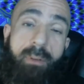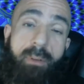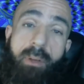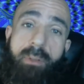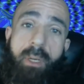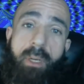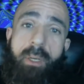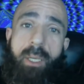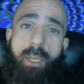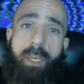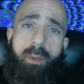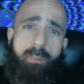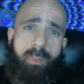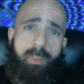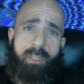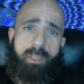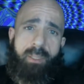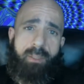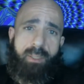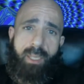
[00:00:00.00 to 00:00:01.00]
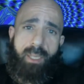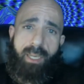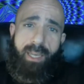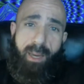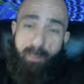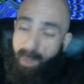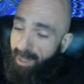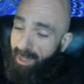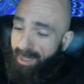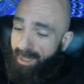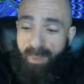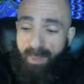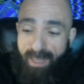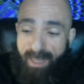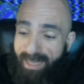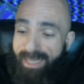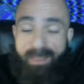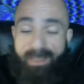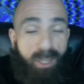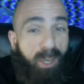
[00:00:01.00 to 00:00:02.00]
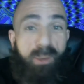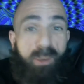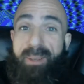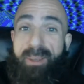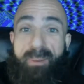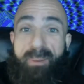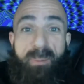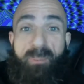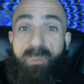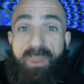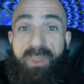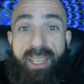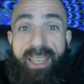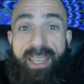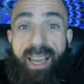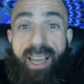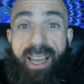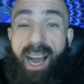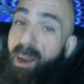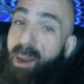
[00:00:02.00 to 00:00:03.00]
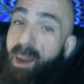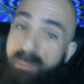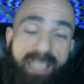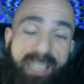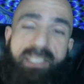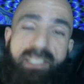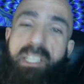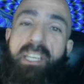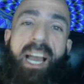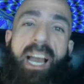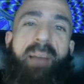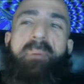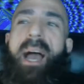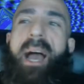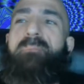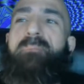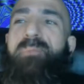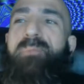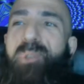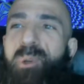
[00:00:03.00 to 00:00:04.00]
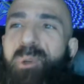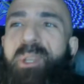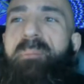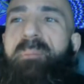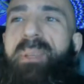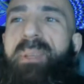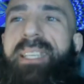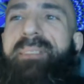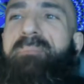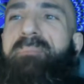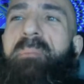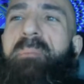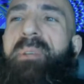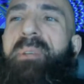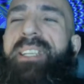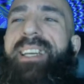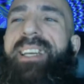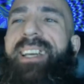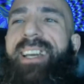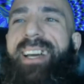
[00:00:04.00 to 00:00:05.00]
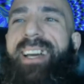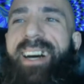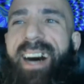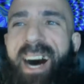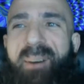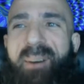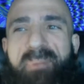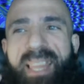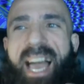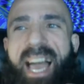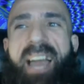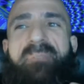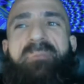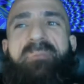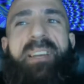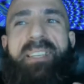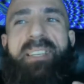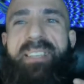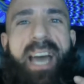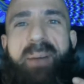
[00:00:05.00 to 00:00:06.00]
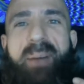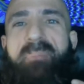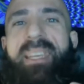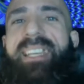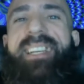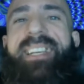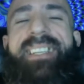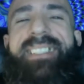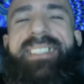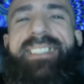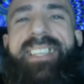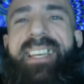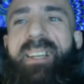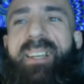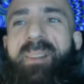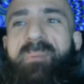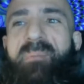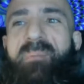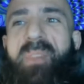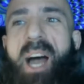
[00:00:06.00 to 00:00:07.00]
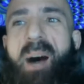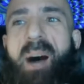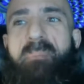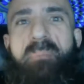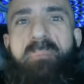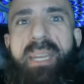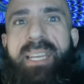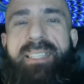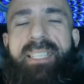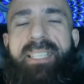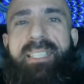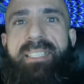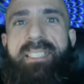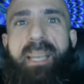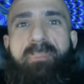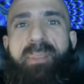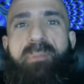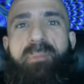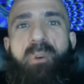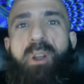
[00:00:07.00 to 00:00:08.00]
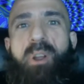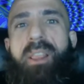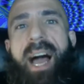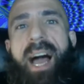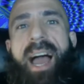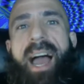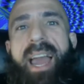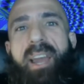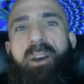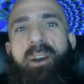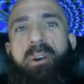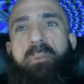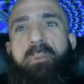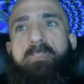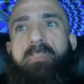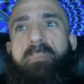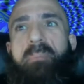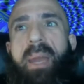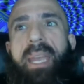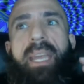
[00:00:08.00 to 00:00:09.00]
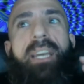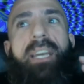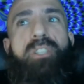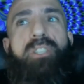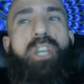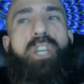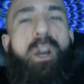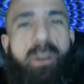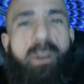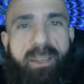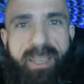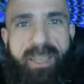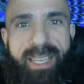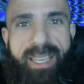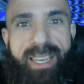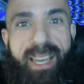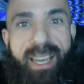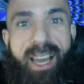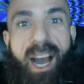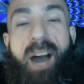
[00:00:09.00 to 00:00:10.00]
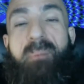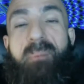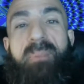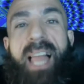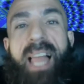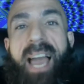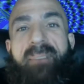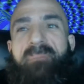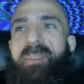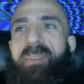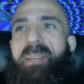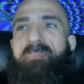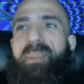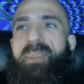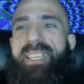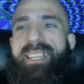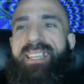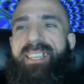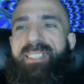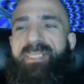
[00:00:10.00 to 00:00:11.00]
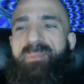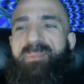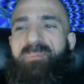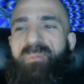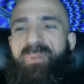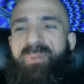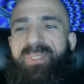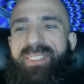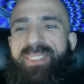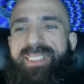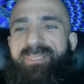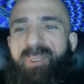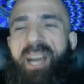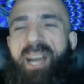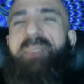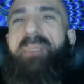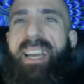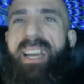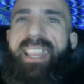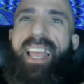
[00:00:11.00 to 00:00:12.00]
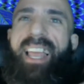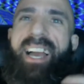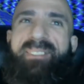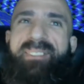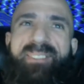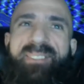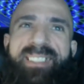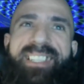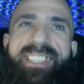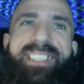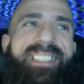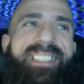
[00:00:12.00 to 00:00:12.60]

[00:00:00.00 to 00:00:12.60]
I don't even know they're humans. Like I really believe, dude. I'm just. I, I truly believe people. I'm laughing not because I'm being deceptive or lying or making a joke of it. I'm laughing because why am I laughing?